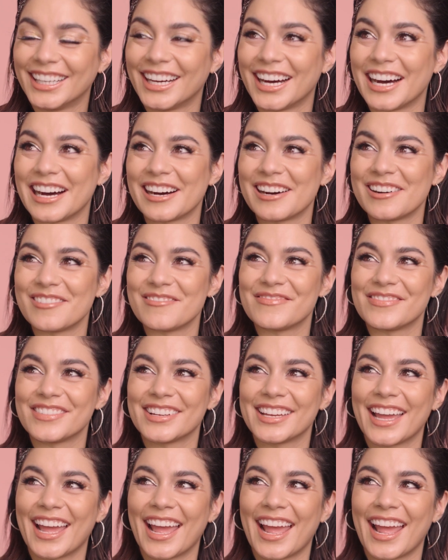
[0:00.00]

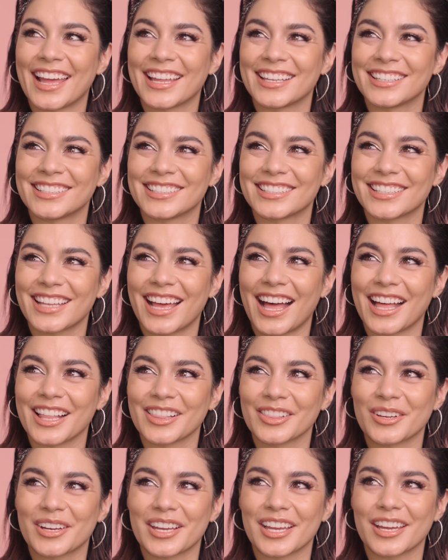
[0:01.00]
And I
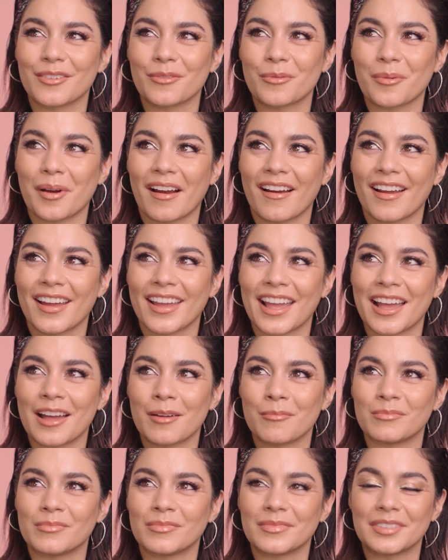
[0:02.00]
look at where I
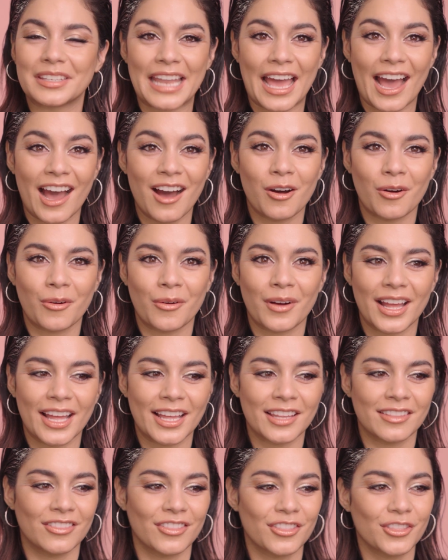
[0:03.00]
am now,
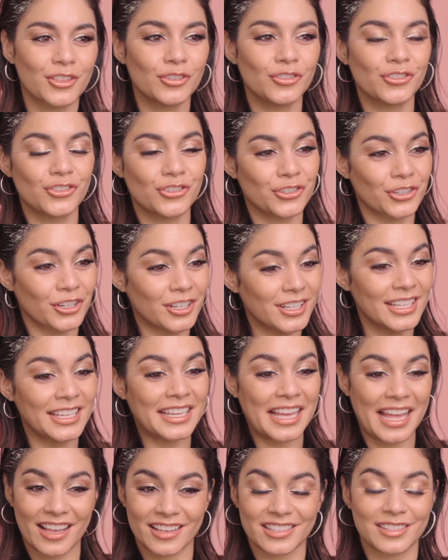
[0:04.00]
and the journey
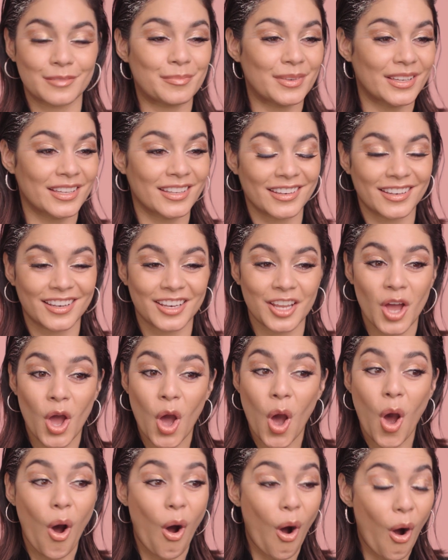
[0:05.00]
has been
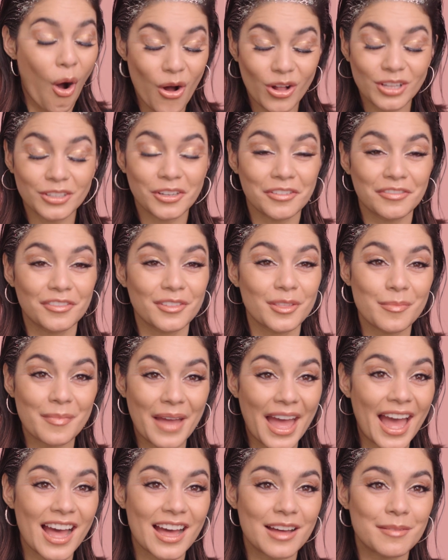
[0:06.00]
all over the
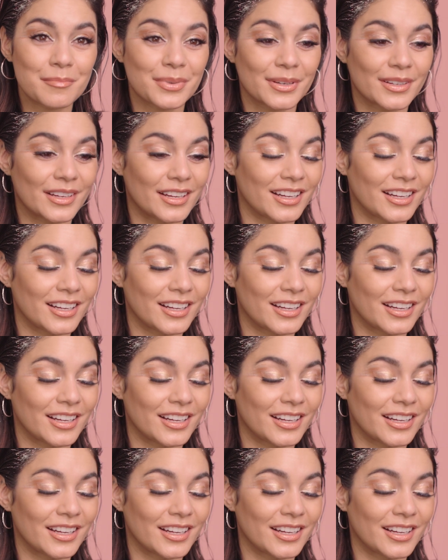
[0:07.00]
map.